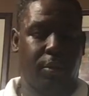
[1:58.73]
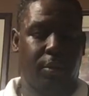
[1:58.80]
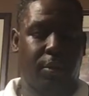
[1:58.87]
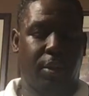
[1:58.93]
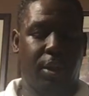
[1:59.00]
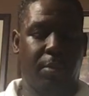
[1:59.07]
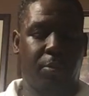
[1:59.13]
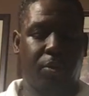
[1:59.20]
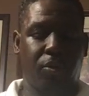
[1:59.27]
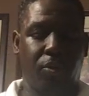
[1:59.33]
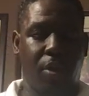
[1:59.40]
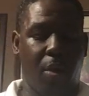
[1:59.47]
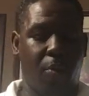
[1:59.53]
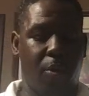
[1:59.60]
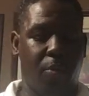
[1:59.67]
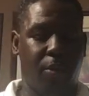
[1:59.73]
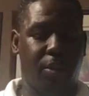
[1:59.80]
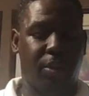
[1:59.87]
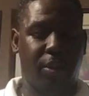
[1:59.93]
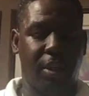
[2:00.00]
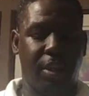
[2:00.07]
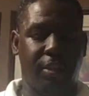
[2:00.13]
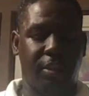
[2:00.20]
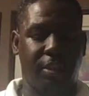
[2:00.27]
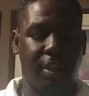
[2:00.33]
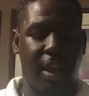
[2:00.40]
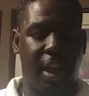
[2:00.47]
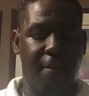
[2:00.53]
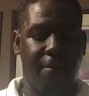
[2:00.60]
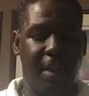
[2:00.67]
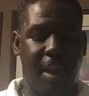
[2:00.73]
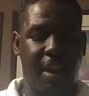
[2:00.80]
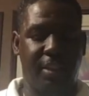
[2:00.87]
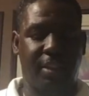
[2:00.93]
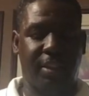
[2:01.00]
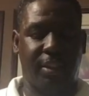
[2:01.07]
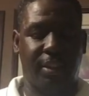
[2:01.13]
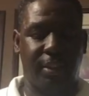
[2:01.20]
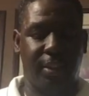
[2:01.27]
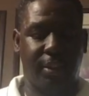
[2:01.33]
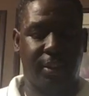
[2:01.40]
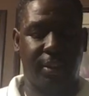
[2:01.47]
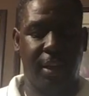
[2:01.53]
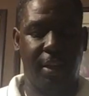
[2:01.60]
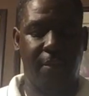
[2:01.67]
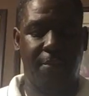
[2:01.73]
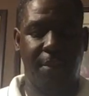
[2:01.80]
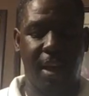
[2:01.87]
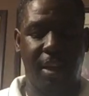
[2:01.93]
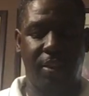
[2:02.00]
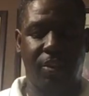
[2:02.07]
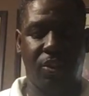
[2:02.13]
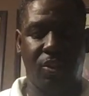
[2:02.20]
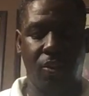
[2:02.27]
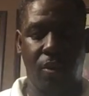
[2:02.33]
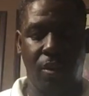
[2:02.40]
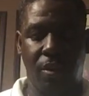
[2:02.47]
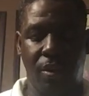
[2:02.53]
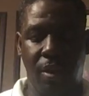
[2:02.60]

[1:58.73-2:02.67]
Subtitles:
sleep disorder that we will discuss is advanced sleep phase disorder.